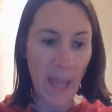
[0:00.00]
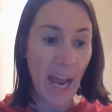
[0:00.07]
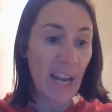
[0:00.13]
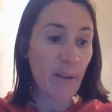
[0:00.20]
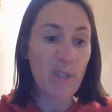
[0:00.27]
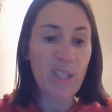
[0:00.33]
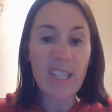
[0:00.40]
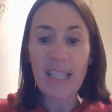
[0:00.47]
and
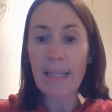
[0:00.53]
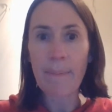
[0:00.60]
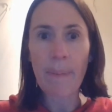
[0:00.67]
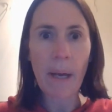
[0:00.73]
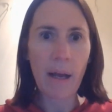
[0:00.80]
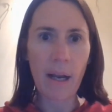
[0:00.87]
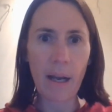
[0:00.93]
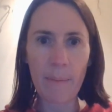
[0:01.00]
it was just a
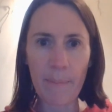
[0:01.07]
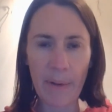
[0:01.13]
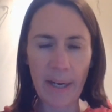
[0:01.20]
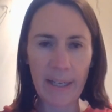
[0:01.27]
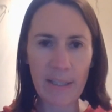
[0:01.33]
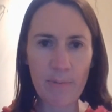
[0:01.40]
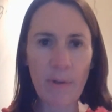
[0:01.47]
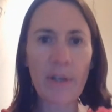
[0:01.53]
pile of
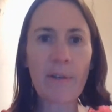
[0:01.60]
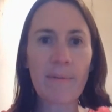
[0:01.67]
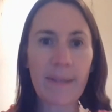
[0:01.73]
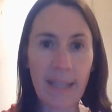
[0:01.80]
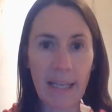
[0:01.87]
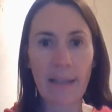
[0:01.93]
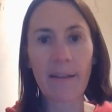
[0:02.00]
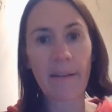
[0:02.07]
bricks, well, you'd
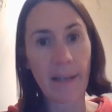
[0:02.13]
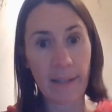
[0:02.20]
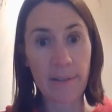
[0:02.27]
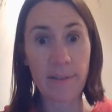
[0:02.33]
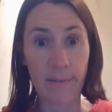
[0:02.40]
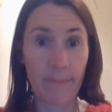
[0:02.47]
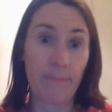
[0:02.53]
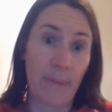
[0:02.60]
think
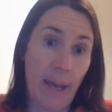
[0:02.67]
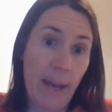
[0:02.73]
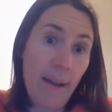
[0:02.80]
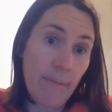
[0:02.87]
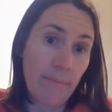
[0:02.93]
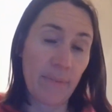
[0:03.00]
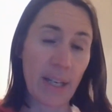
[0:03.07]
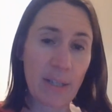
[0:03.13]
that's
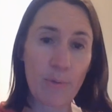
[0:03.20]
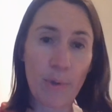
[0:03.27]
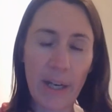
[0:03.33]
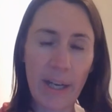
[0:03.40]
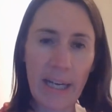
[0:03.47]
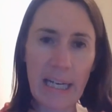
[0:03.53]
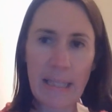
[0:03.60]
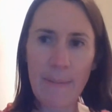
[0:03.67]
what
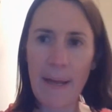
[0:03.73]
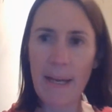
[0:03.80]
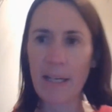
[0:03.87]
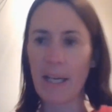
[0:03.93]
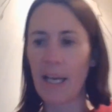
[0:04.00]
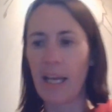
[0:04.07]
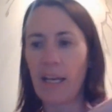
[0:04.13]
I'd expect.